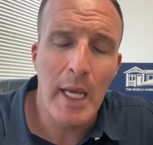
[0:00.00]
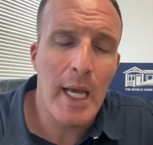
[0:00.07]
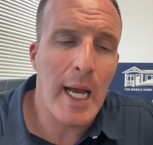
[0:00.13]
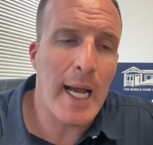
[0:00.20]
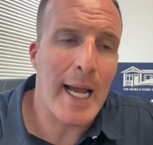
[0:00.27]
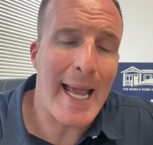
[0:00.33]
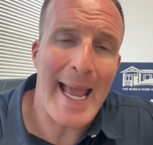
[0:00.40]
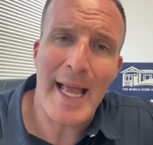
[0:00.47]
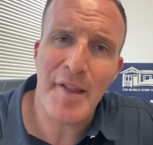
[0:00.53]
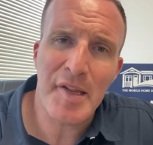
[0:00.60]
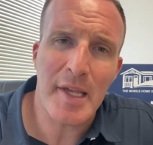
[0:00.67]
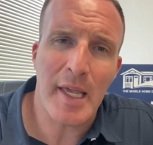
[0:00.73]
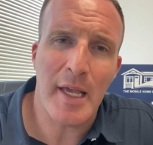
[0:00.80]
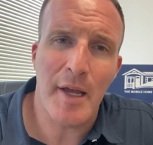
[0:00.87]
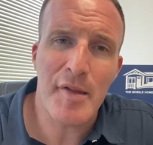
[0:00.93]

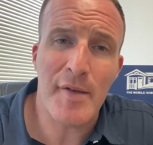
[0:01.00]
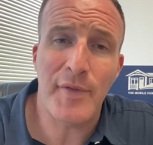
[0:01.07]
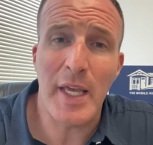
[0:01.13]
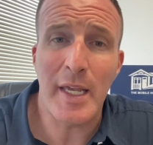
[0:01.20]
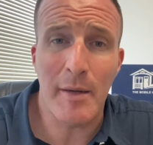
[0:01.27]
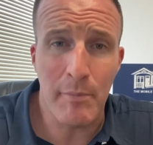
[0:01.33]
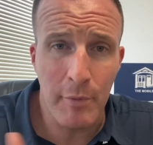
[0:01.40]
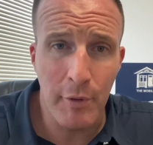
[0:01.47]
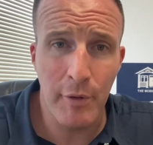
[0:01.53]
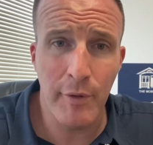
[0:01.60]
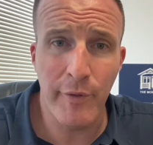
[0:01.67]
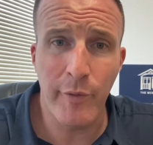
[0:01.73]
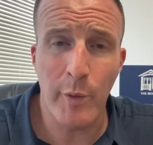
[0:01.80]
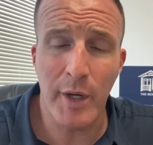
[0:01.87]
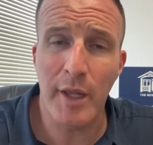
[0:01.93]
asking us if they can
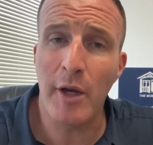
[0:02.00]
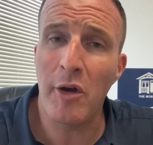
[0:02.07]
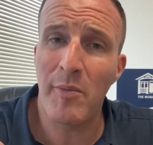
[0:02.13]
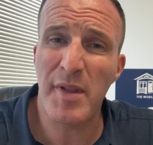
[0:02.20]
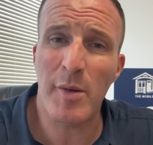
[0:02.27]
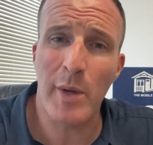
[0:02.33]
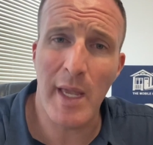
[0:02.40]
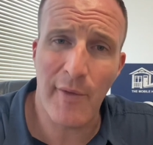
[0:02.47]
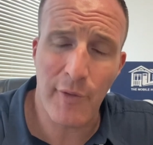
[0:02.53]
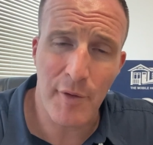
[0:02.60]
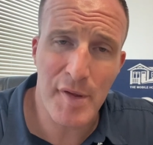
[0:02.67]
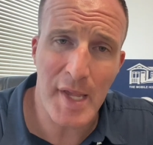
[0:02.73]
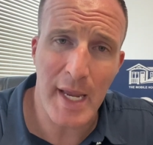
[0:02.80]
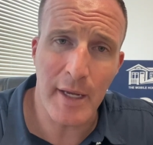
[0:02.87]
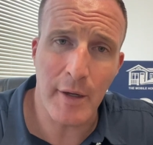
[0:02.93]
move one of the homes that we have for
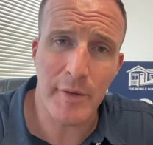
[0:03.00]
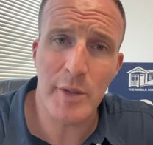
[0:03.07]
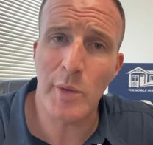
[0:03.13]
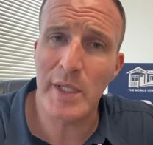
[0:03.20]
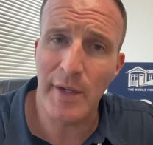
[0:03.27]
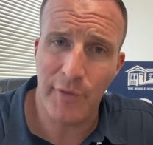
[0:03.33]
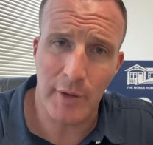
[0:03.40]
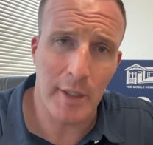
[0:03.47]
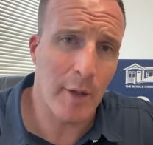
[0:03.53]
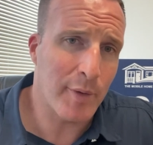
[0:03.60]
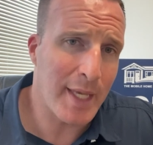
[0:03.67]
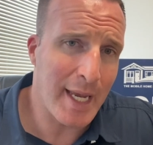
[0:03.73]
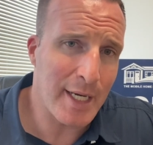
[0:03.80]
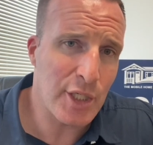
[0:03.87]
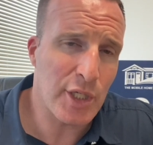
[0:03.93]
sale to a different
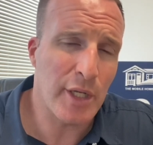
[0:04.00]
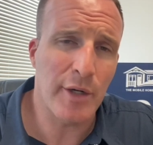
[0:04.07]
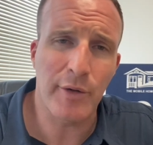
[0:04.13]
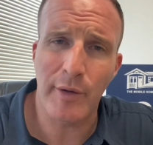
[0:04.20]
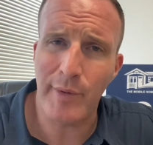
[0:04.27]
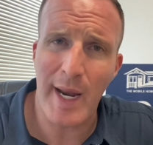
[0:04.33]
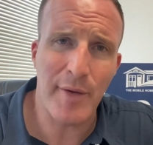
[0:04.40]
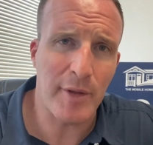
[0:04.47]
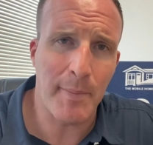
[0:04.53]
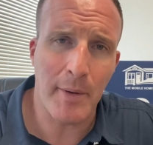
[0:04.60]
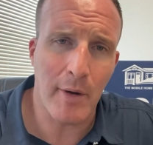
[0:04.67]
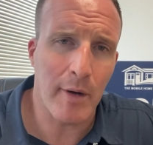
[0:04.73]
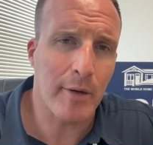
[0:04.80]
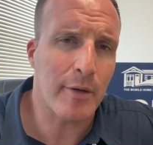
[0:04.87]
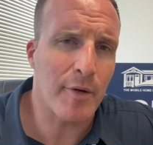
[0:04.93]
location or around the
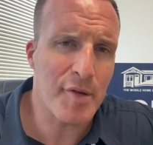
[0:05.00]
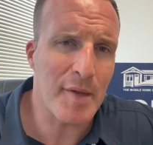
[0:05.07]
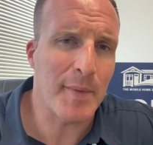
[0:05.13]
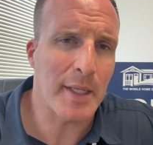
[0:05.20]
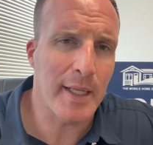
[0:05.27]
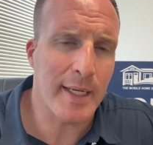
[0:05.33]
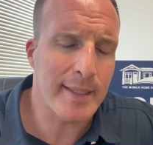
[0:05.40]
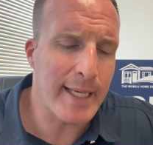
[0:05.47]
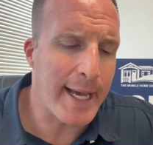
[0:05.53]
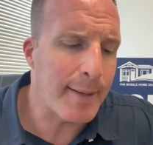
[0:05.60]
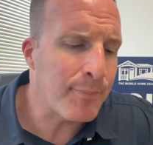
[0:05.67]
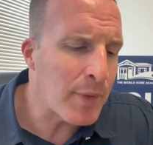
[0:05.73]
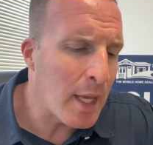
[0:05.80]
park or something like that.